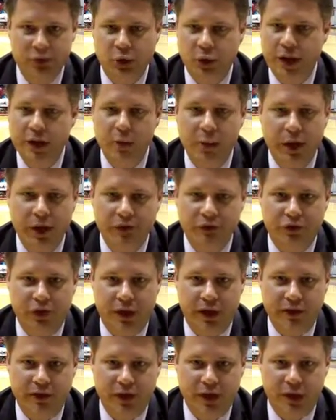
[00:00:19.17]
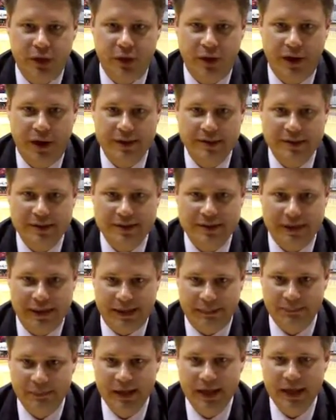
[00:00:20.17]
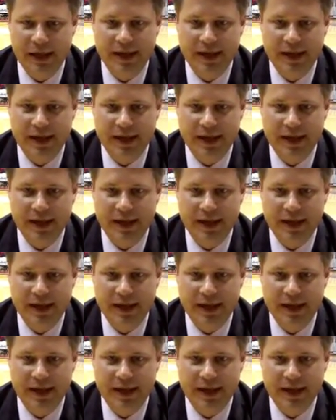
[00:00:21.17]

Great win for Anthony Grant's team.